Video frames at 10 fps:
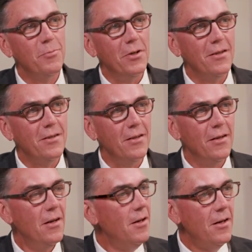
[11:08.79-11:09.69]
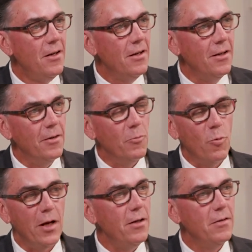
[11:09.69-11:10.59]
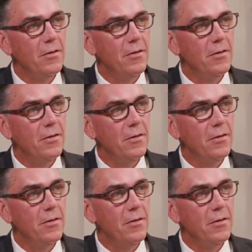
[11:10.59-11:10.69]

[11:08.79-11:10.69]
But why?